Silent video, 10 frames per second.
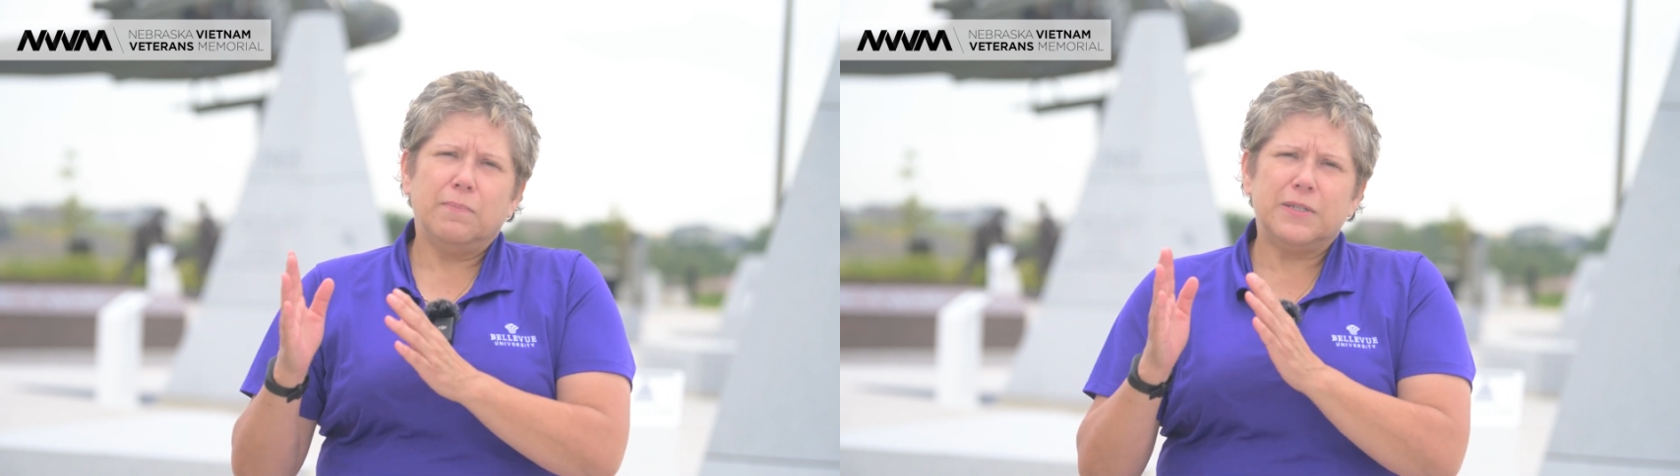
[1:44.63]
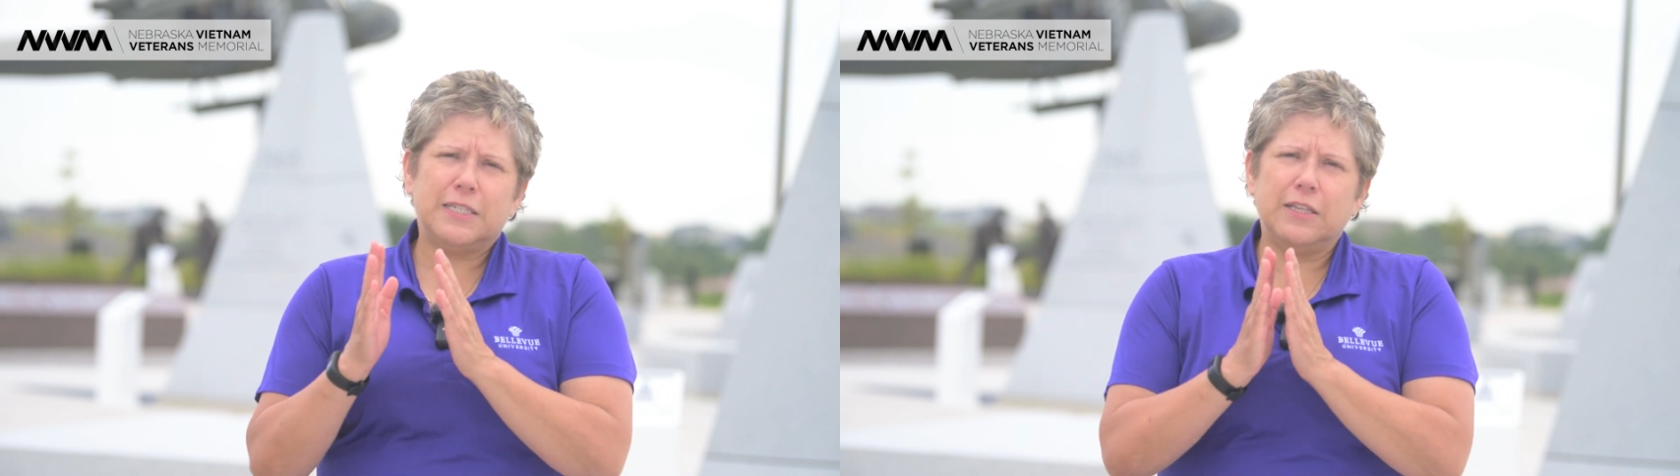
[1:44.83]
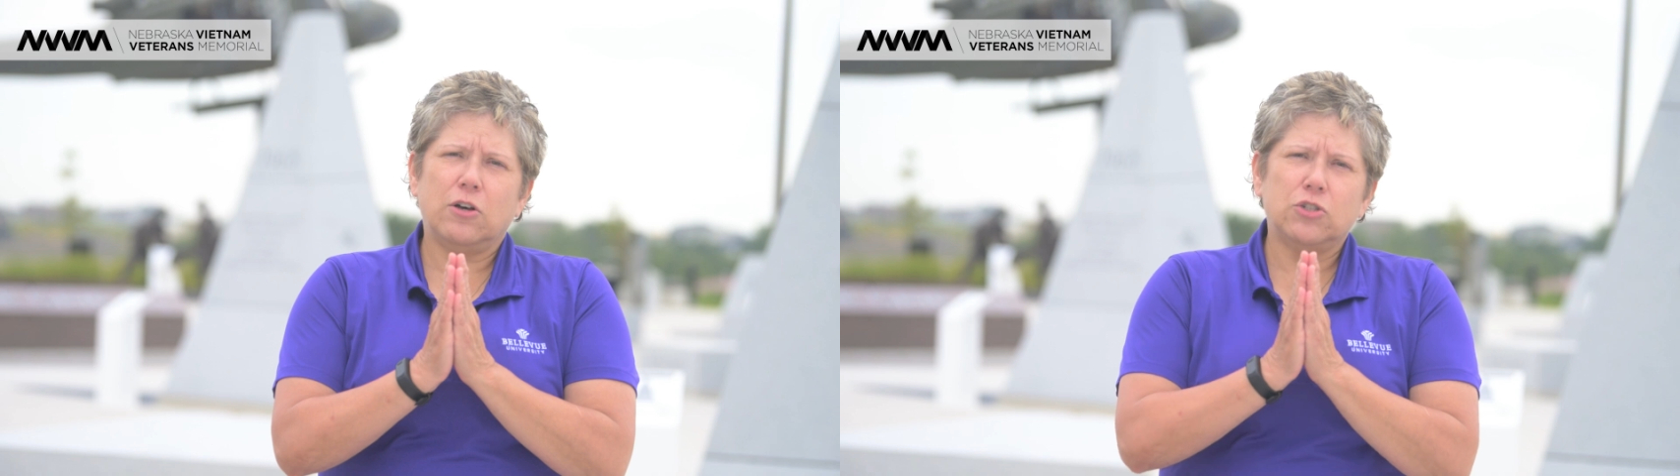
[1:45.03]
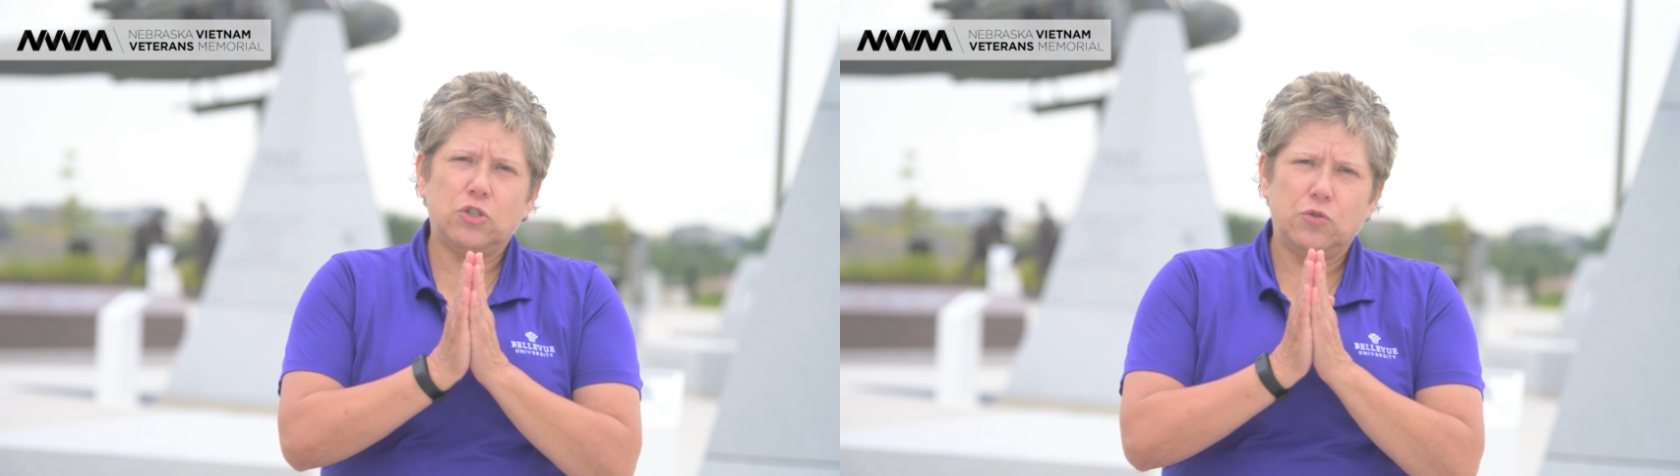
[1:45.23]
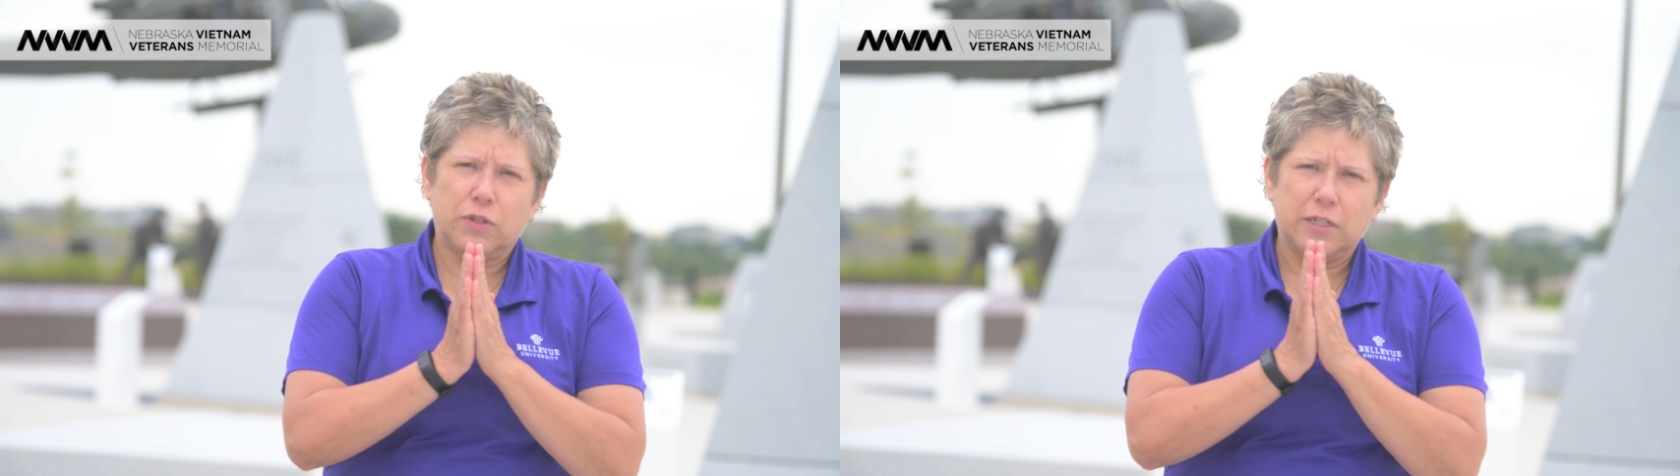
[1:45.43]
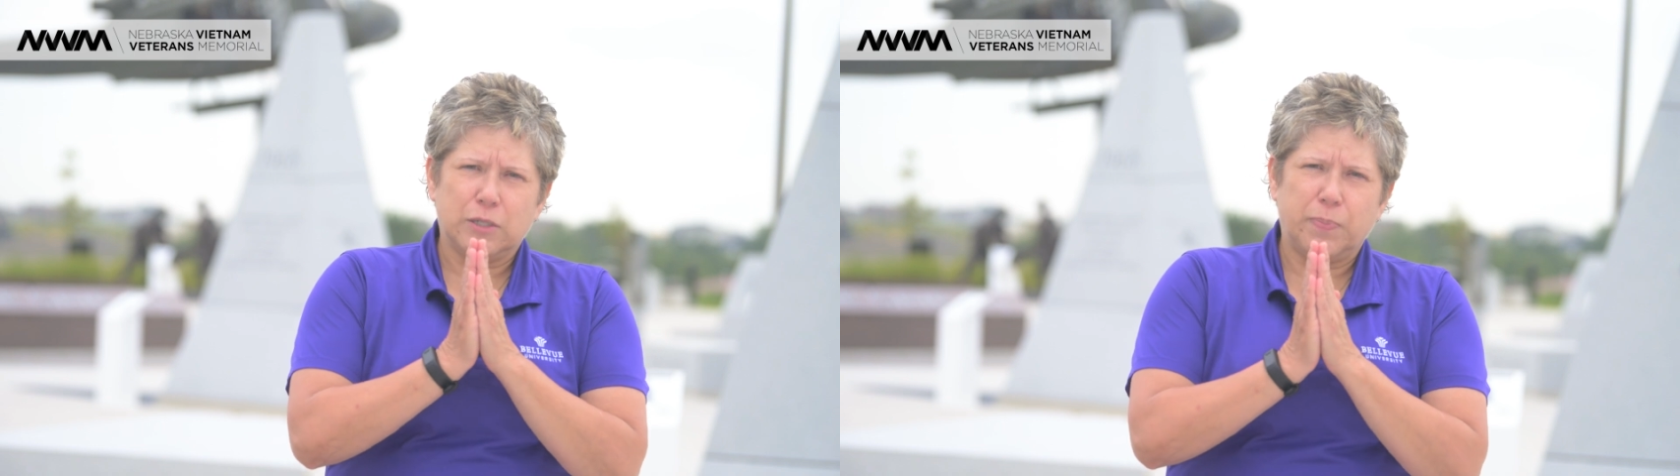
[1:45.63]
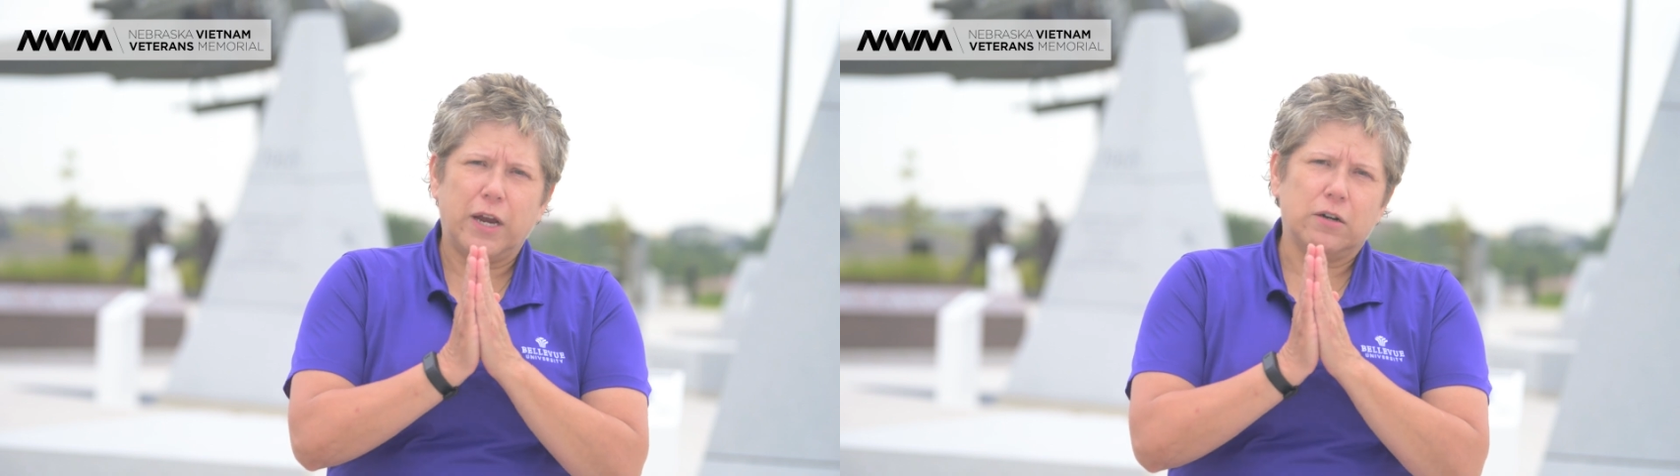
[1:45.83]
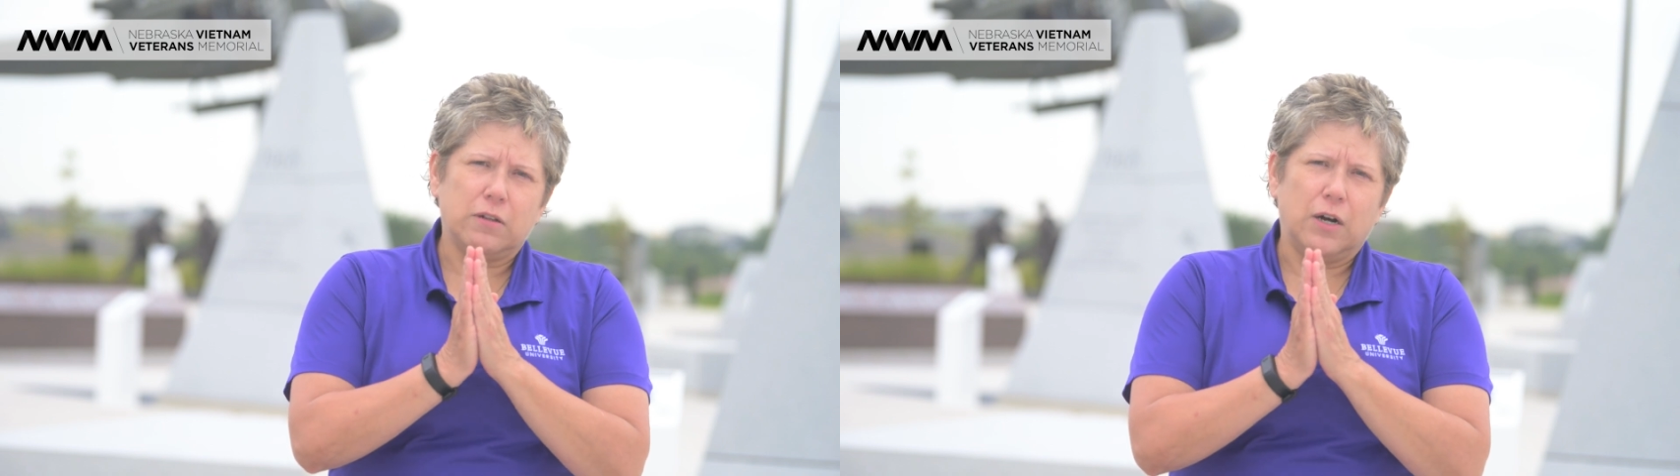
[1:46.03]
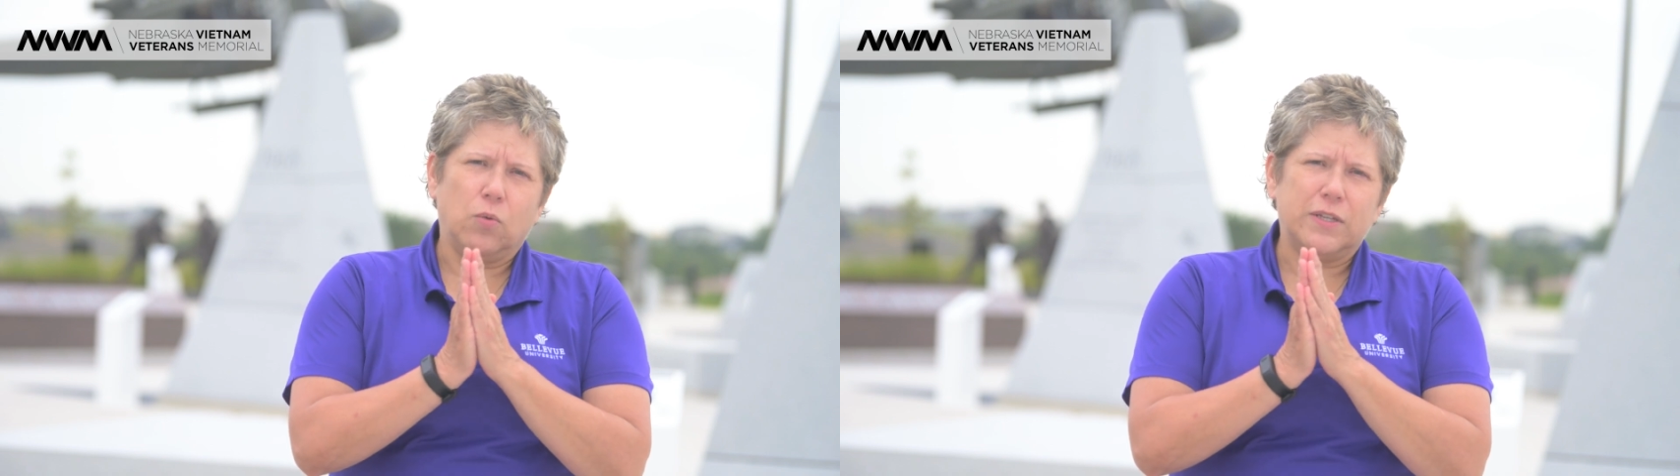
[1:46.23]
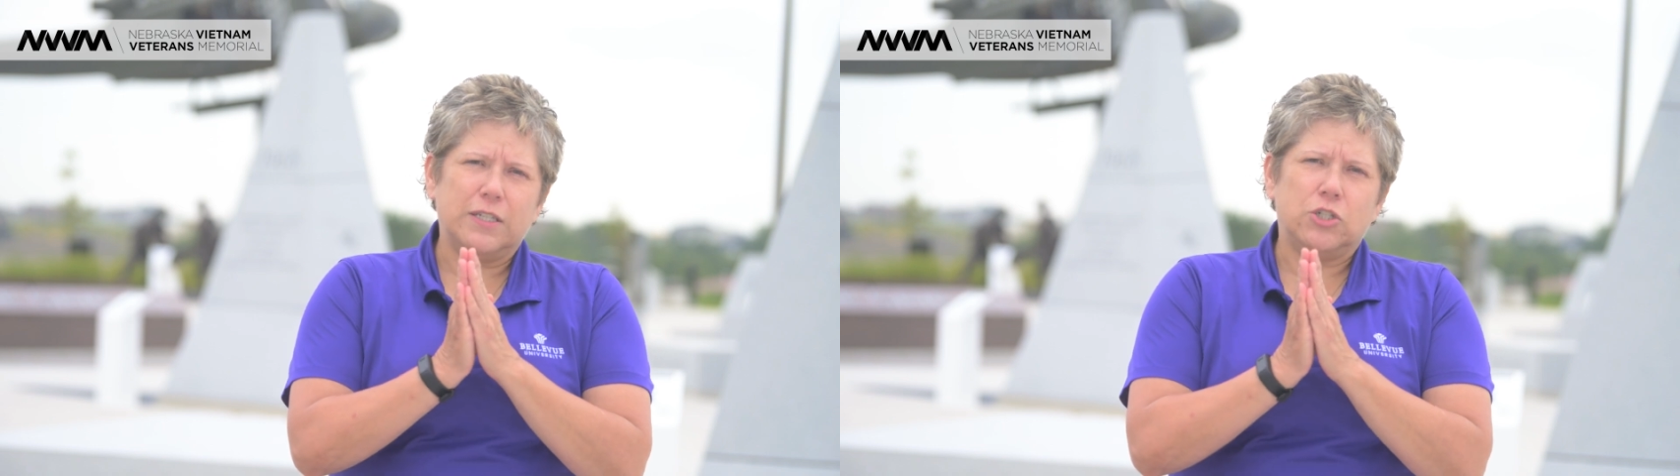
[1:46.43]
but see those two things parallel
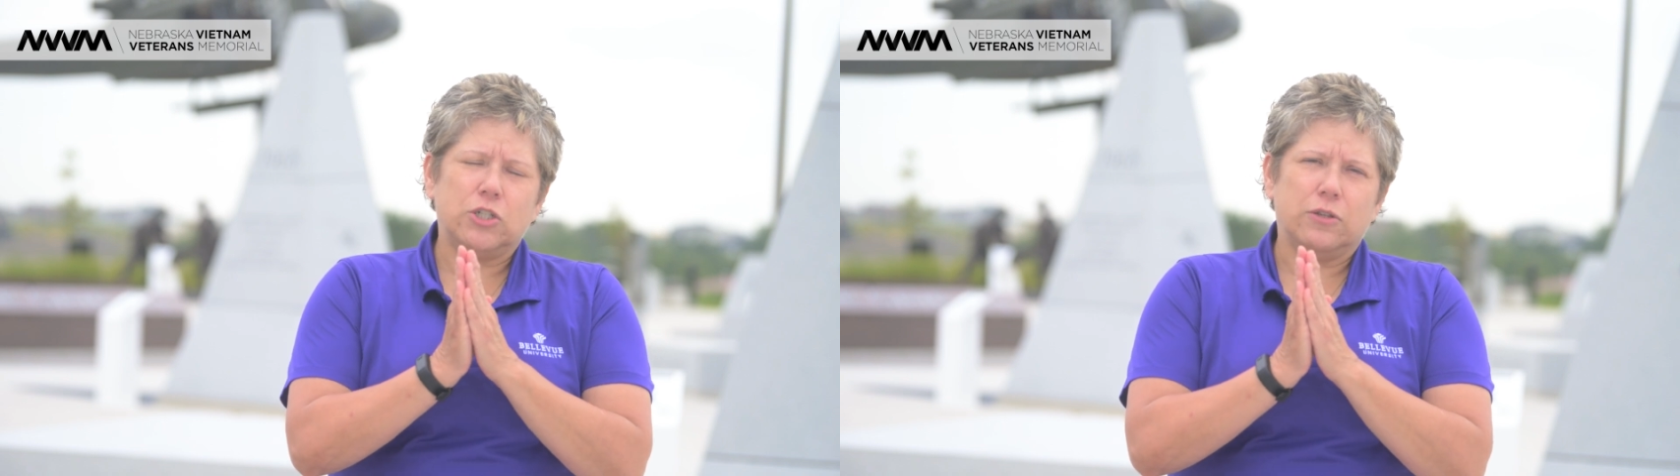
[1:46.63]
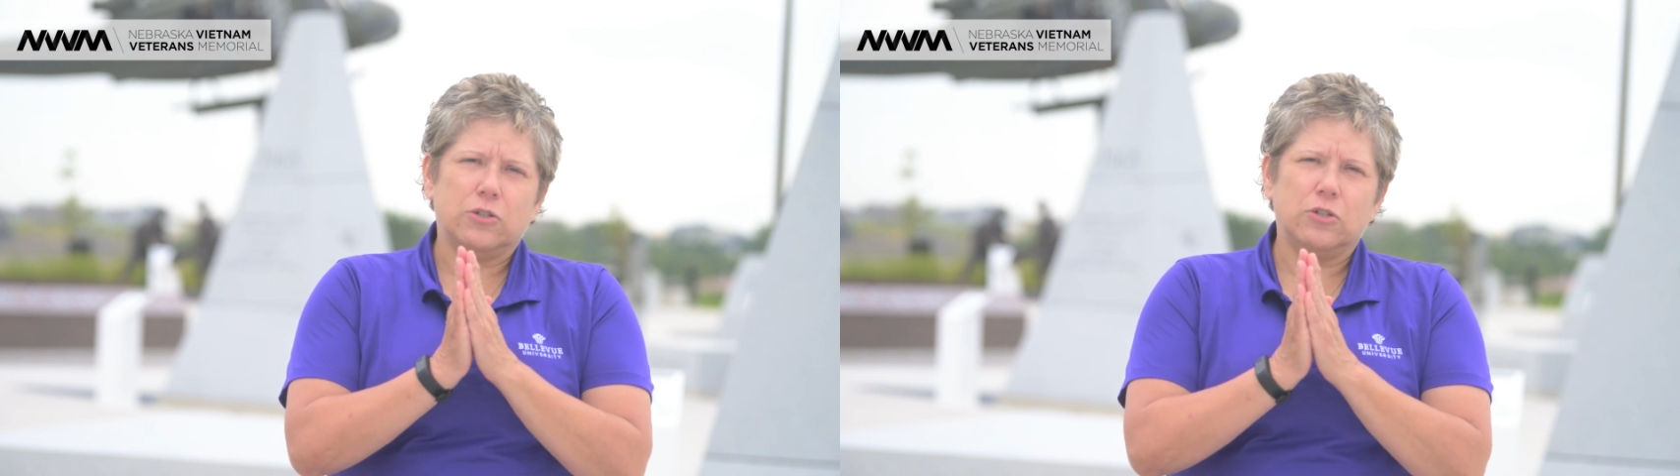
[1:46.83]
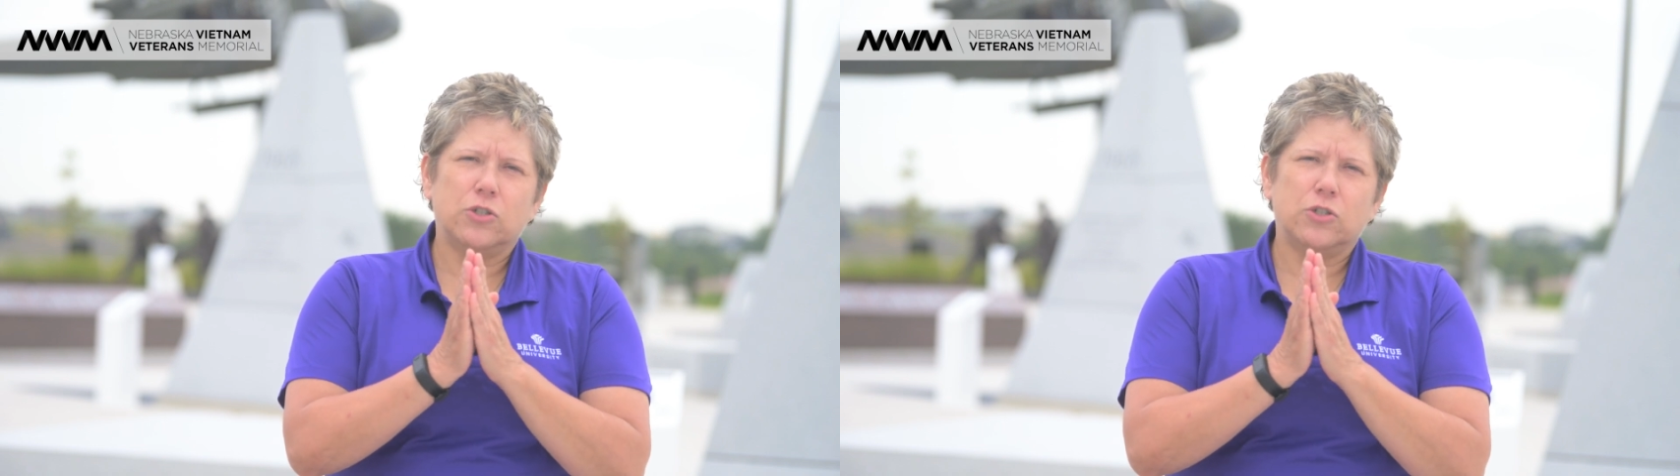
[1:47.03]
with each other